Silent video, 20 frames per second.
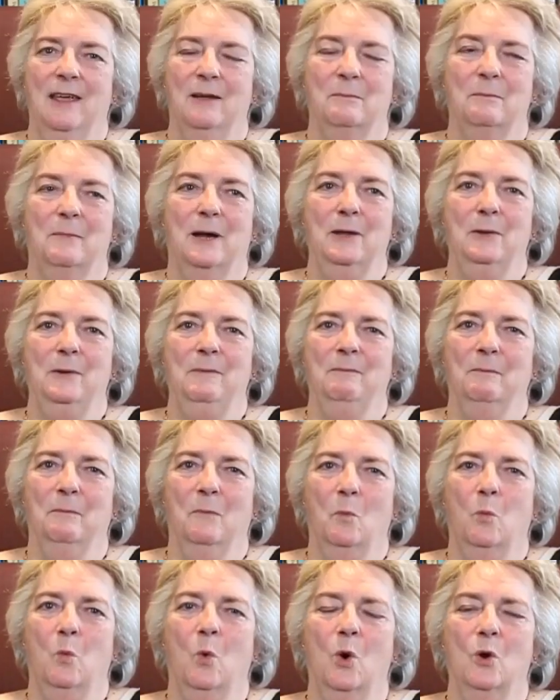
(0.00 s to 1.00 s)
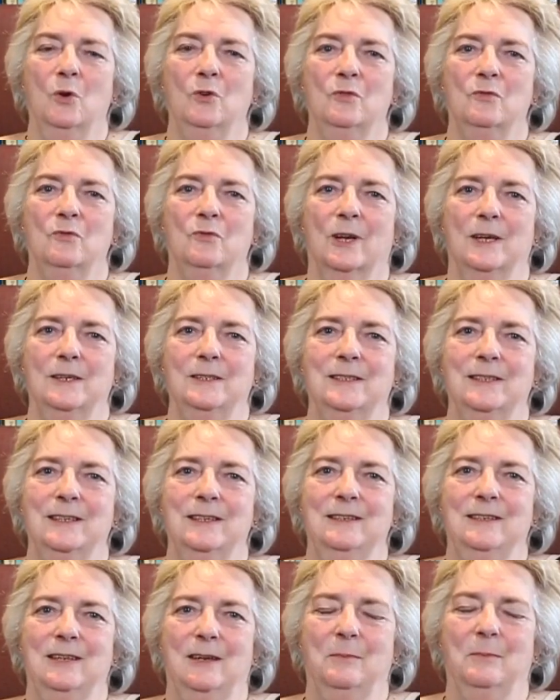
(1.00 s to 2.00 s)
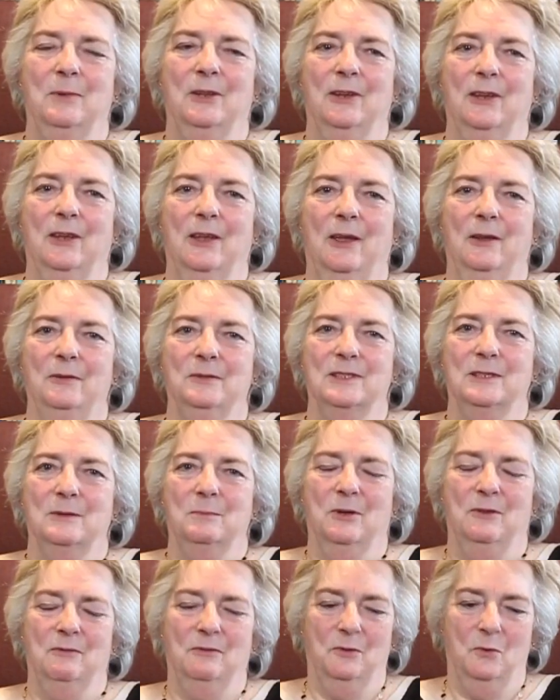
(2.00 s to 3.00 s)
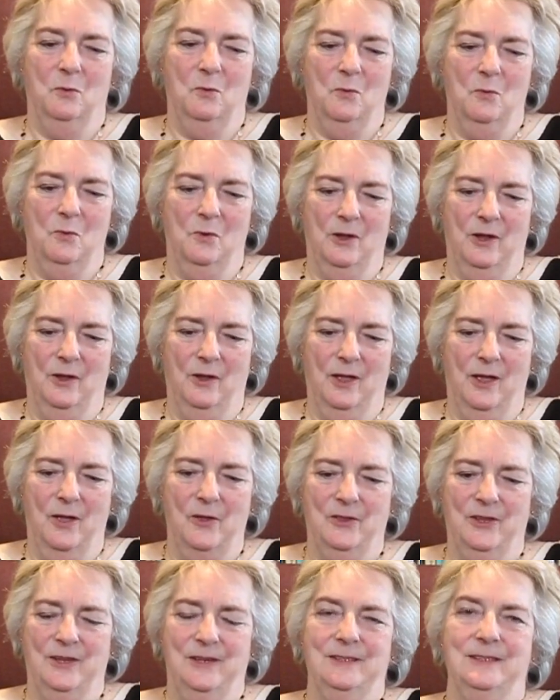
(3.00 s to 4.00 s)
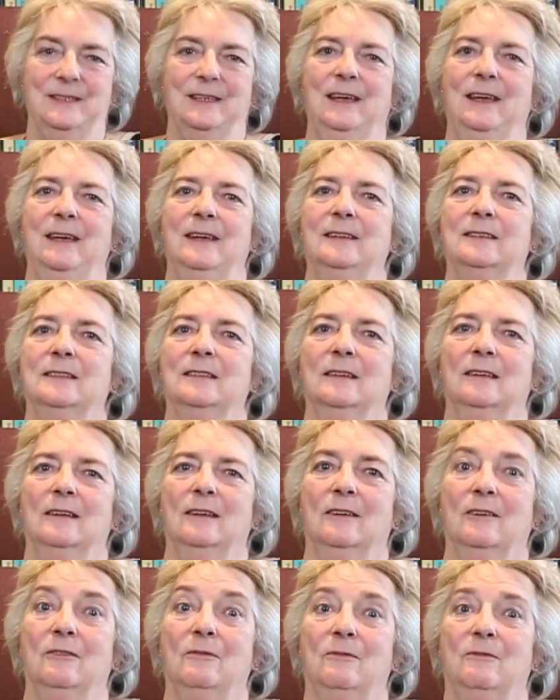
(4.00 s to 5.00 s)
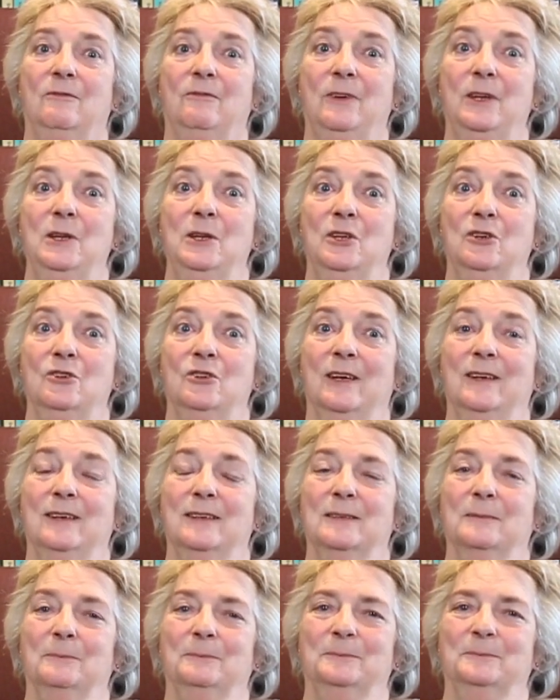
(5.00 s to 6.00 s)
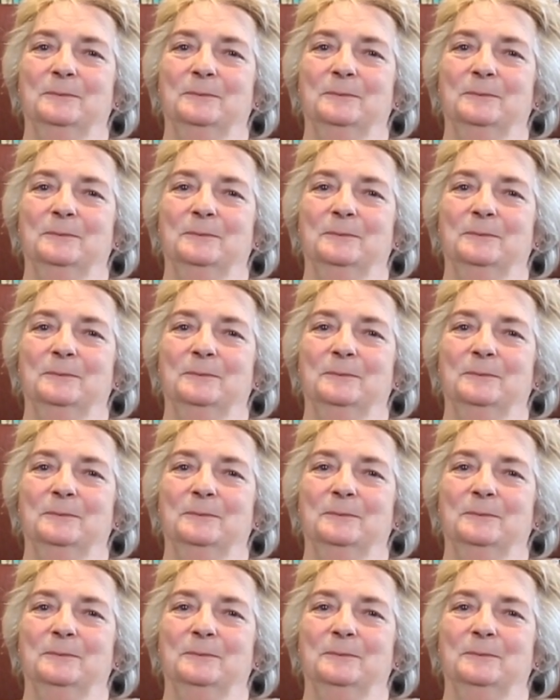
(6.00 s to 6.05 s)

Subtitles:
My one writing tip that counts above all others is finish it.